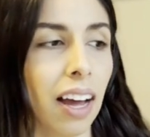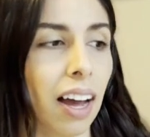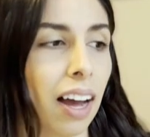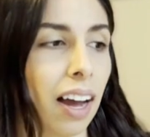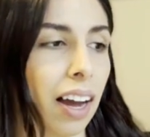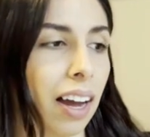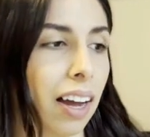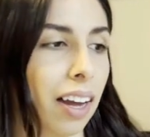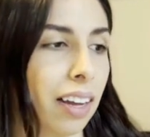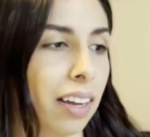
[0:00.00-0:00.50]

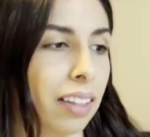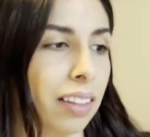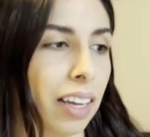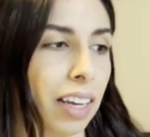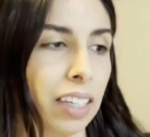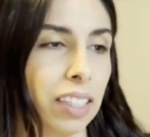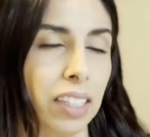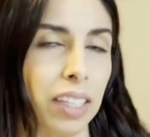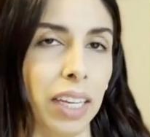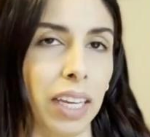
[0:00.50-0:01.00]
I
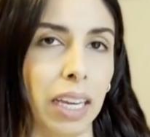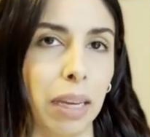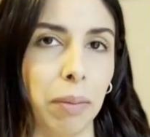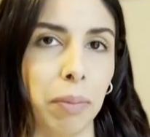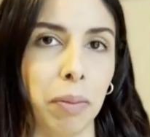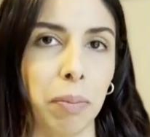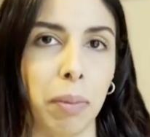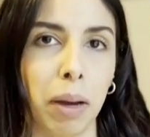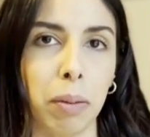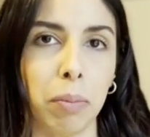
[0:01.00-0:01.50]
like to
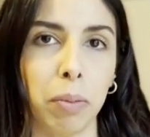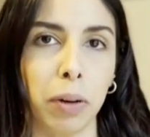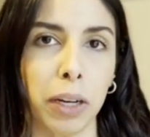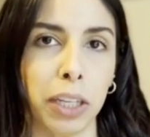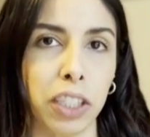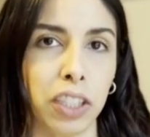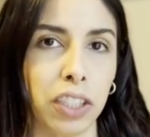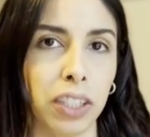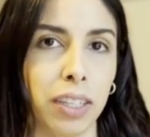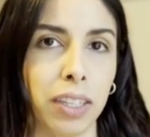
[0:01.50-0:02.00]
keep my
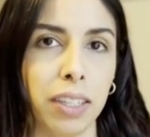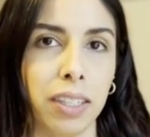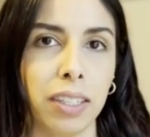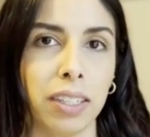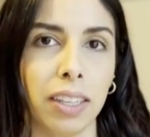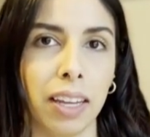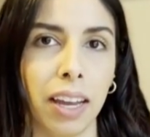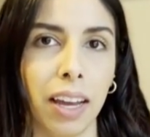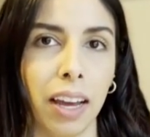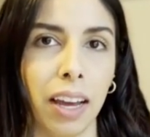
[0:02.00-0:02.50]
brushes
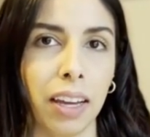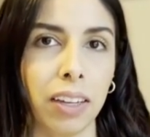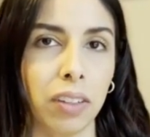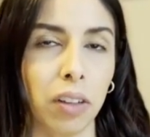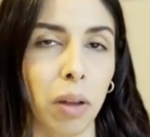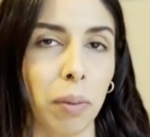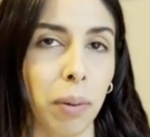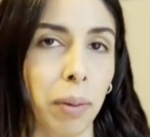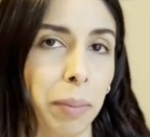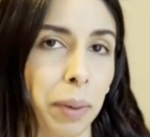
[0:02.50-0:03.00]
and
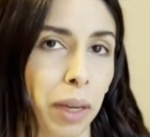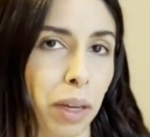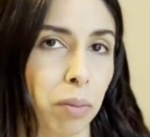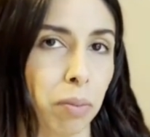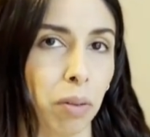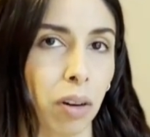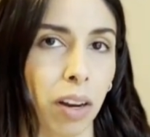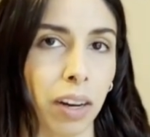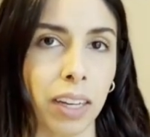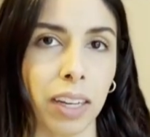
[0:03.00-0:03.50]
all my makeup
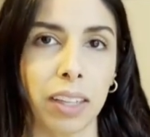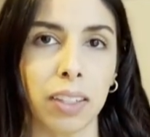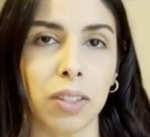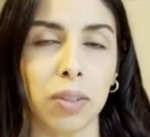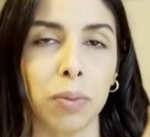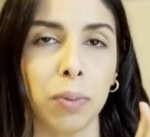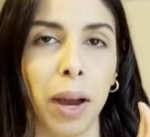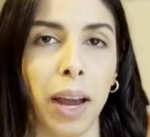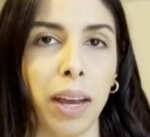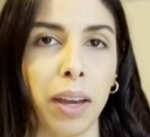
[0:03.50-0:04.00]
products
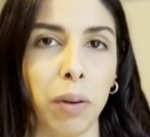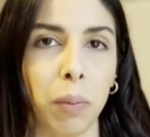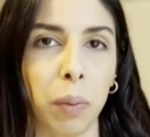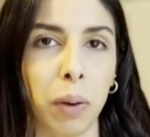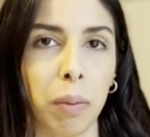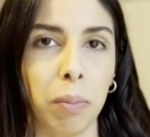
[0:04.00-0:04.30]
right in one